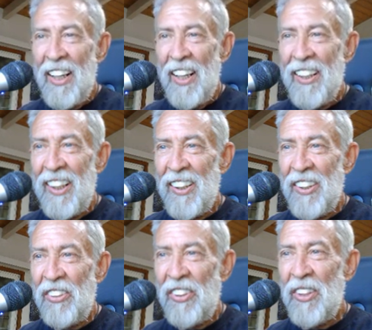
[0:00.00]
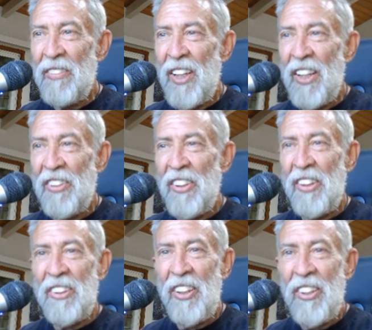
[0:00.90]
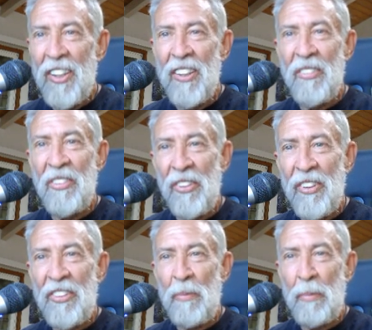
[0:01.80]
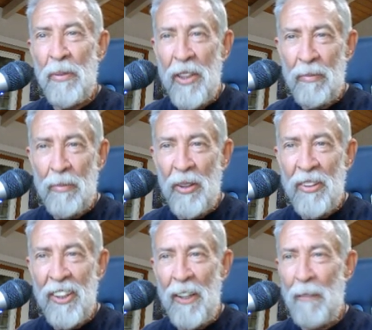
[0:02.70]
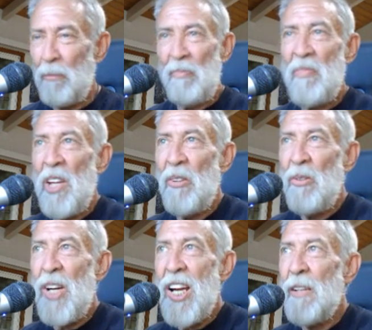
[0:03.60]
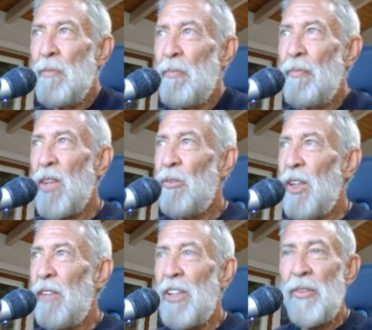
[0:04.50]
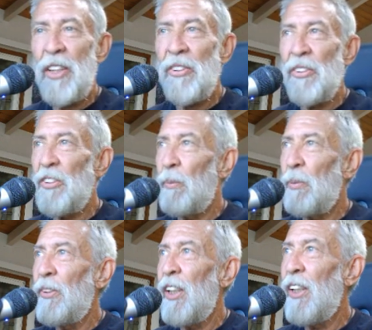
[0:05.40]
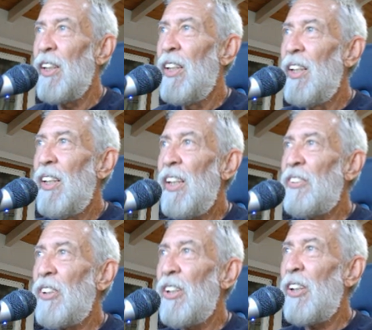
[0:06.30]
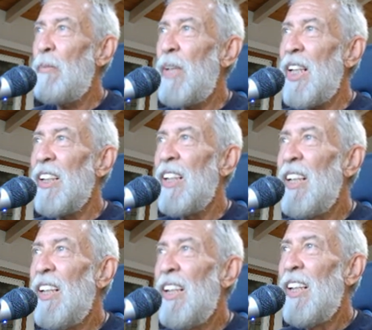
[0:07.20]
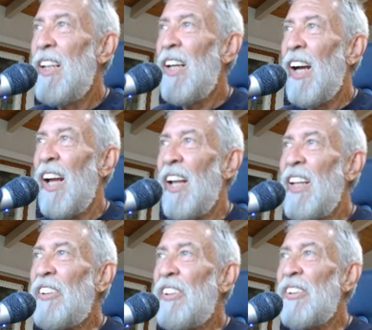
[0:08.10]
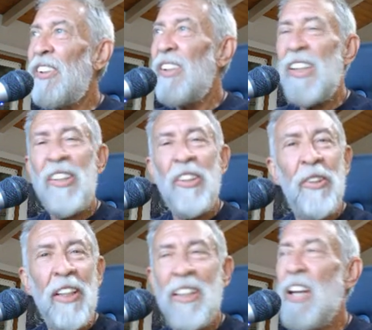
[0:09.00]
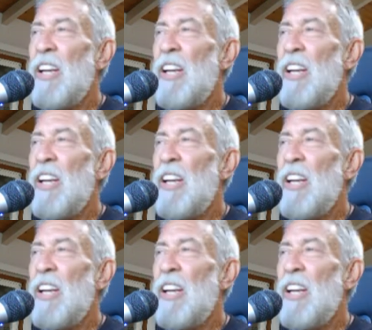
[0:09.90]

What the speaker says: And they can serve as an alternative source of protein. Why? We have a great source of protein. It's called meat. And that's going to do it